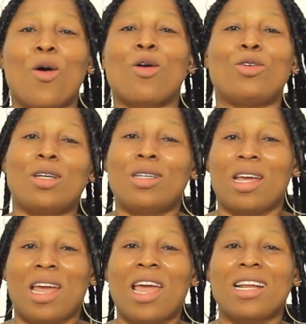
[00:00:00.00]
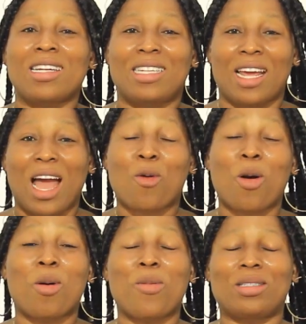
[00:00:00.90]
other de ed
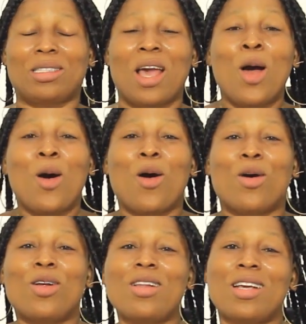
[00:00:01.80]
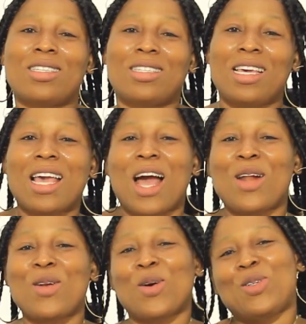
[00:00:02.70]
akwa wabesi other de say ya
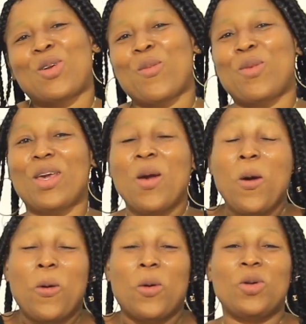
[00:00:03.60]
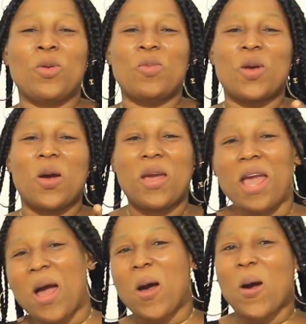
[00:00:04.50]
no dummy wunum do
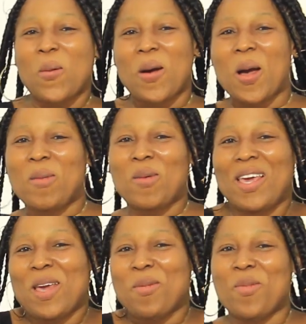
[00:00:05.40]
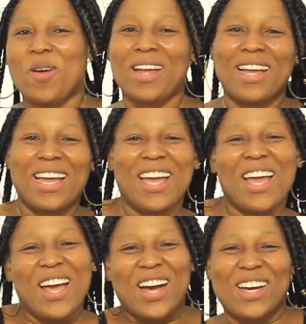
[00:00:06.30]
ya o mami yemre
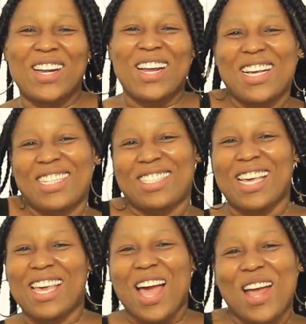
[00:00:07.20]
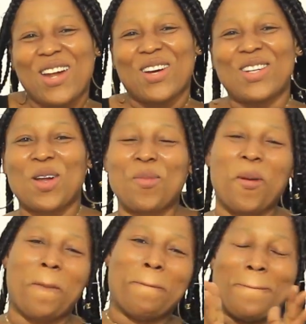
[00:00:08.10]
other de say ya no dummy
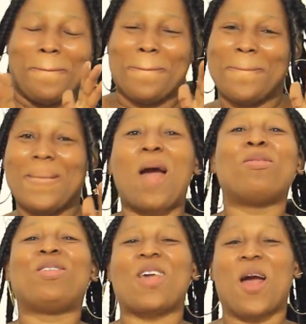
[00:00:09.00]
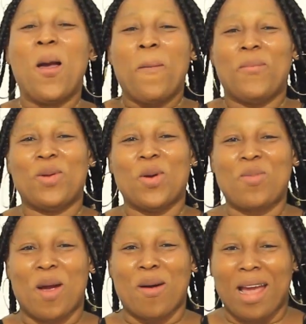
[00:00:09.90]
Ebusia
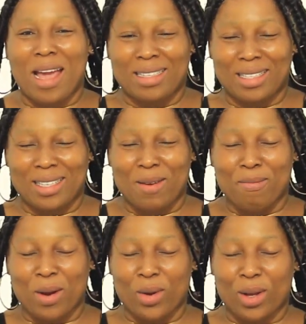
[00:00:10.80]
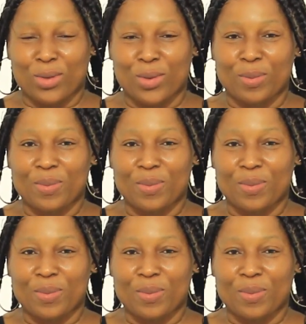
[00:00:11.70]
Midiobiara esi manuato